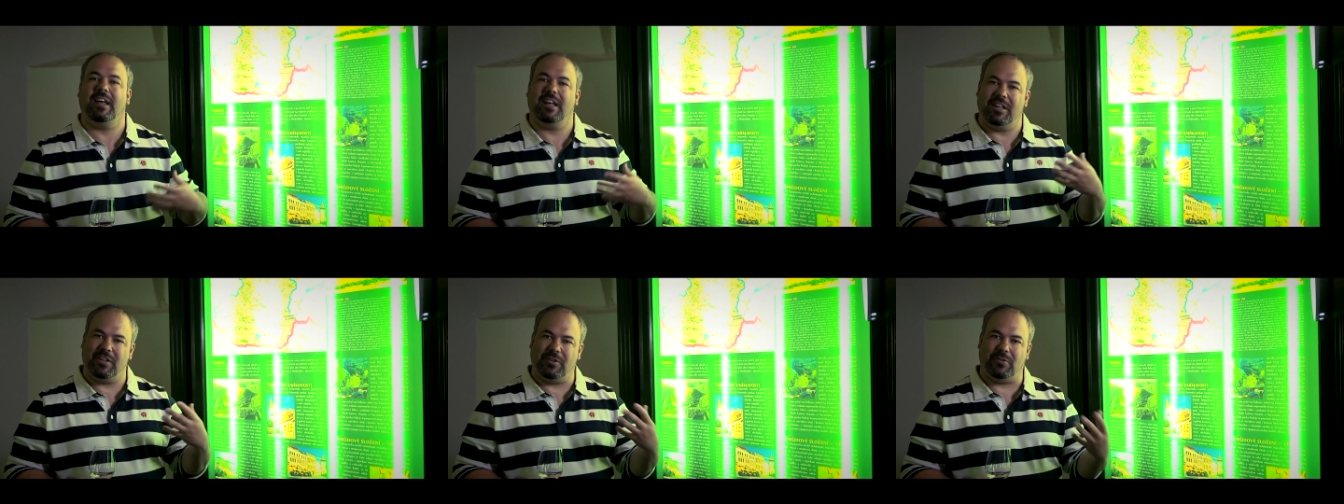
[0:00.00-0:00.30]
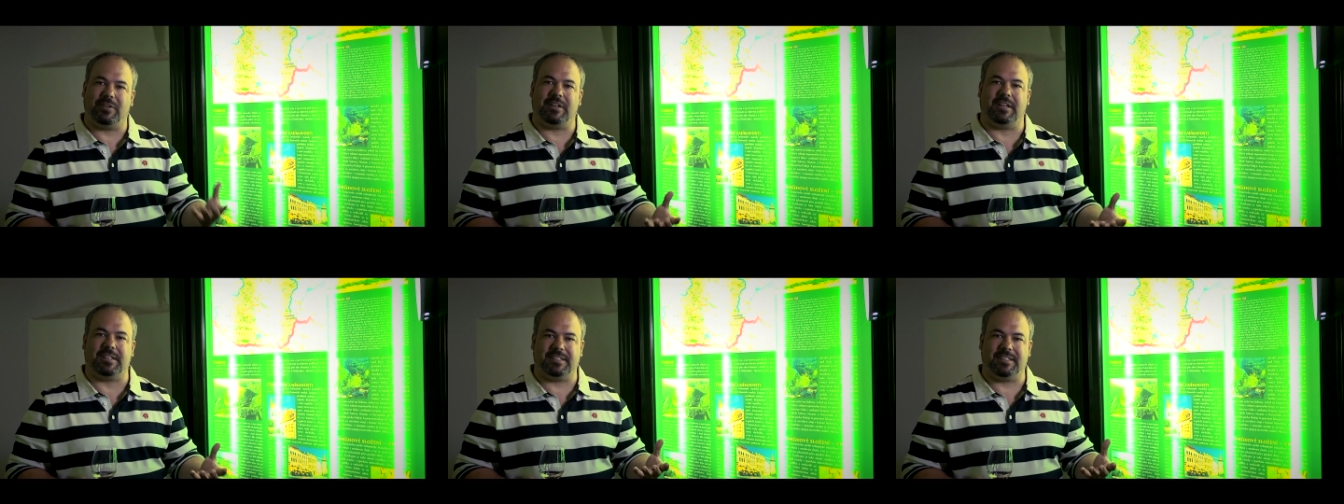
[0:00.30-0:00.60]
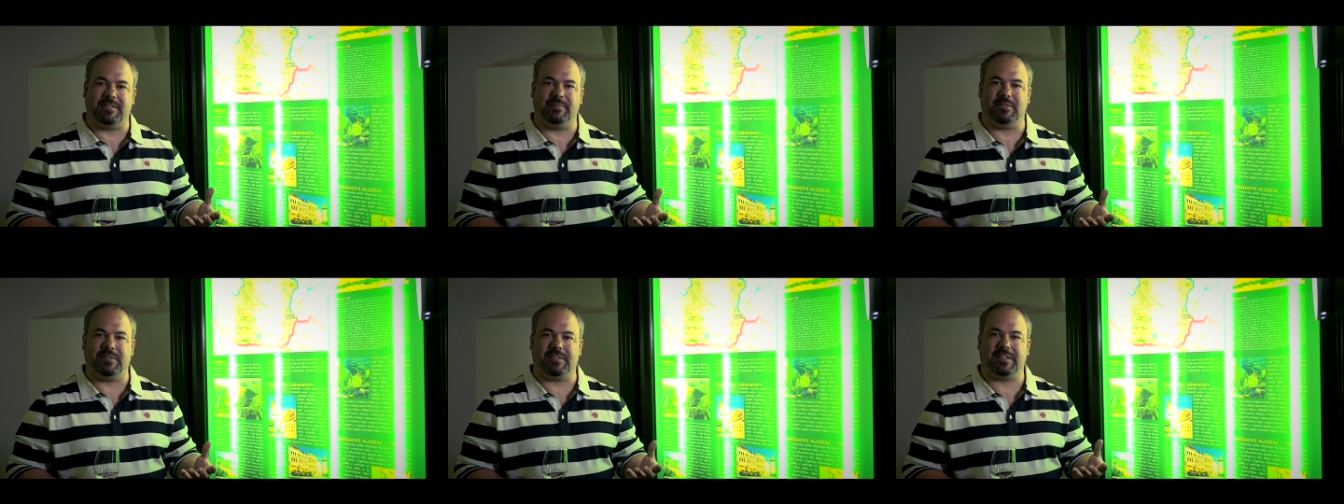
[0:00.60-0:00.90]
your
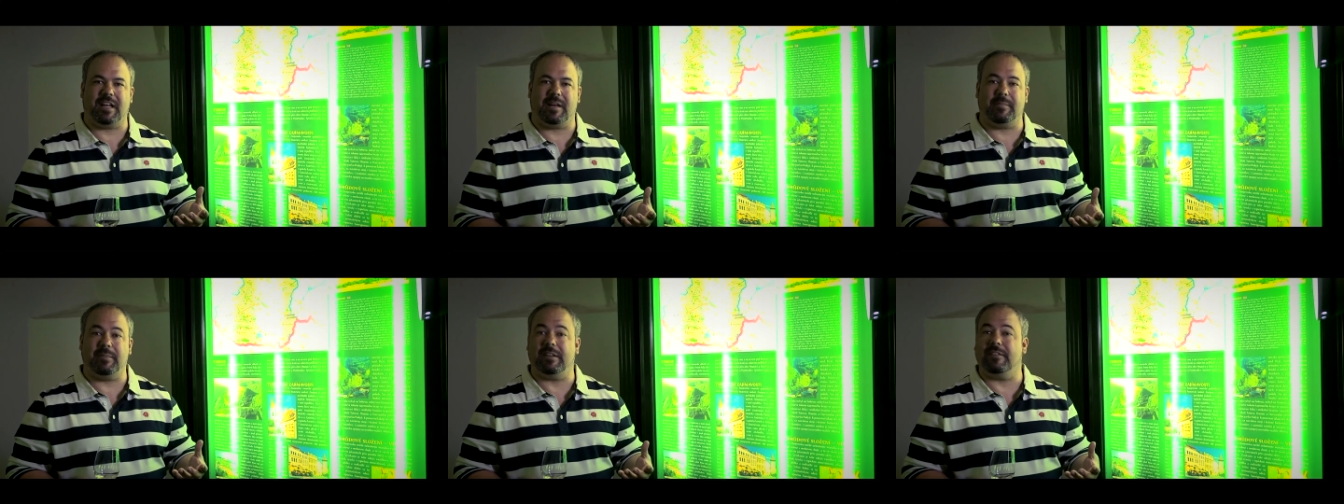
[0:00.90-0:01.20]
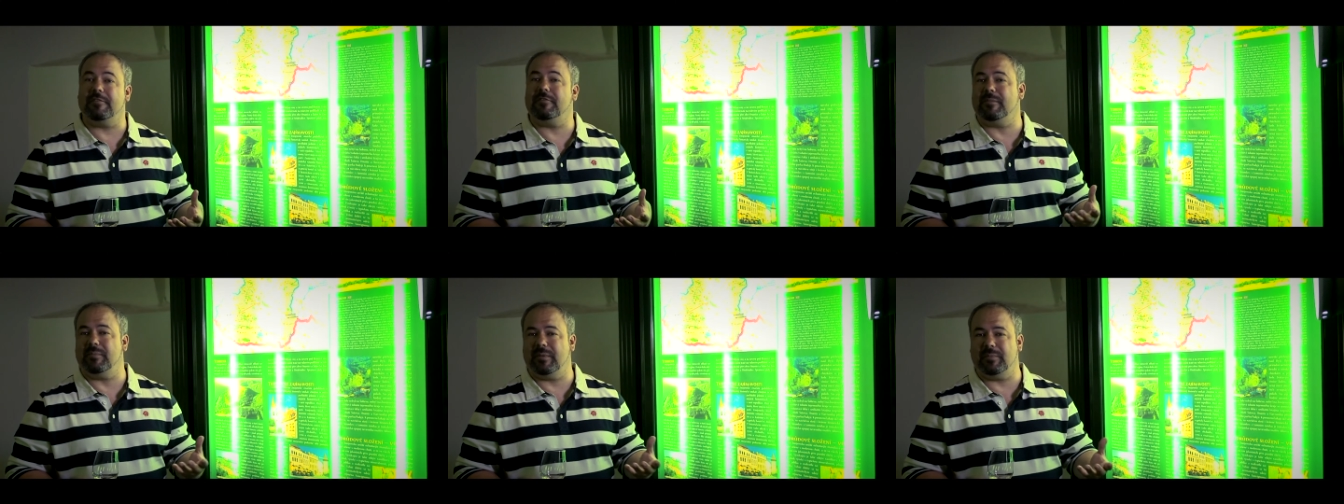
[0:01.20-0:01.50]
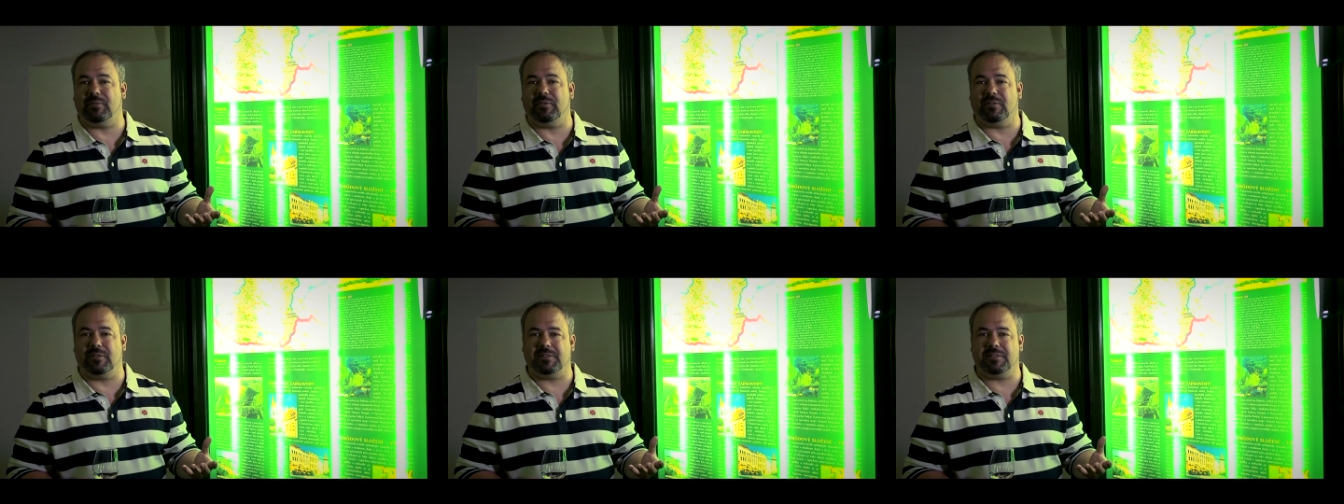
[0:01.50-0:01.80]
customers coming from
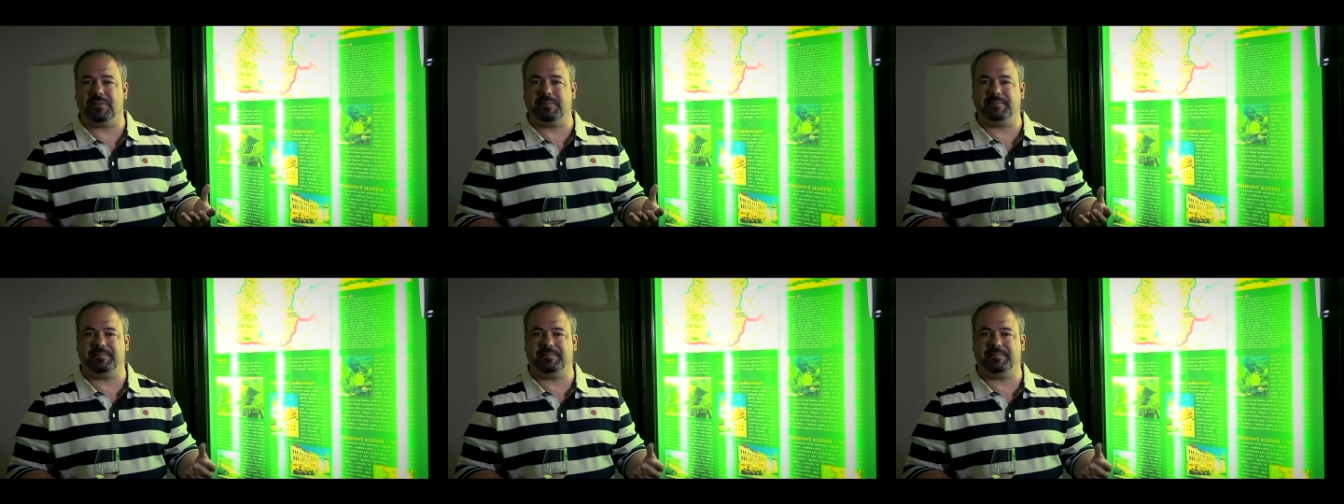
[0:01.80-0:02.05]
abroad.